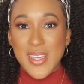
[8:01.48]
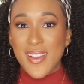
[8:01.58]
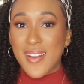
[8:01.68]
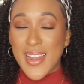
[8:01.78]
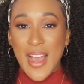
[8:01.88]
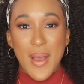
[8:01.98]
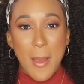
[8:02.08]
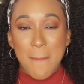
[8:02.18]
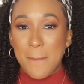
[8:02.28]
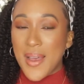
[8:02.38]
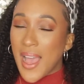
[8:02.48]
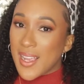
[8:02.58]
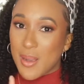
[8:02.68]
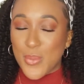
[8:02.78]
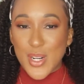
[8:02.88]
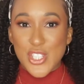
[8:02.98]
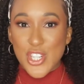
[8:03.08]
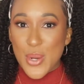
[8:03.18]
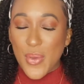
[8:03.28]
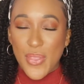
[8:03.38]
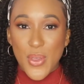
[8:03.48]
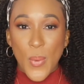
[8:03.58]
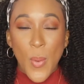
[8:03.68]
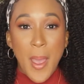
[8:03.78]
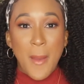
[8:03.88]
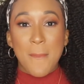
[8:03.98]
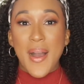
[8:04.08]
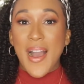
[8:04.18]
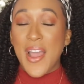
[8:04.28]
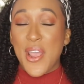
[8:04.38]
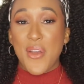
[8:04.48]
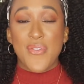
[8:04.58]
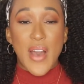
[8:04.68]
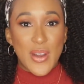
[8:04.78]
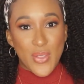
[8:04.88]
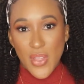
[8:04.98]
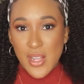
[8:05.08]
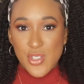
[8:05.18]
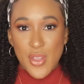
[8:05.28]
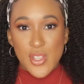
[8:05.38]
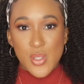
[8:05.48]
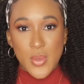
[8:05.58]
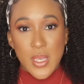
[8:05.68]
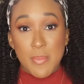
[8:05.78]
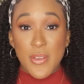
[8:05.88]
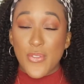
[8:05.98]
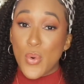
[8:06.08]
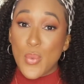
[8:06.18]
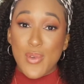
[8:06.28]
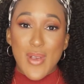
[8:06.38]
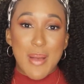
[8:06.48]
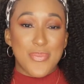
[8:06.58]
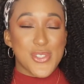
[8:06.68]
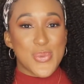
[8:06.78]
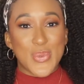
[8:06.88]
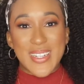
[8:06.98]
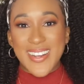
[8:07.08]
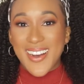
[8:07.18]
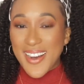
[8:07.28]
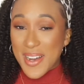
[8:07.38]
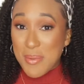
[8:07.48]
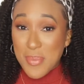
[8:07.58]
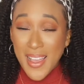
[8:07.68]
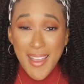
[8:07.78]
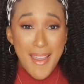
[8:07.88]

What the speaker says: wig. Now I'm back. I'm going to share with you my final thoughts on this wig before we wrap this one up.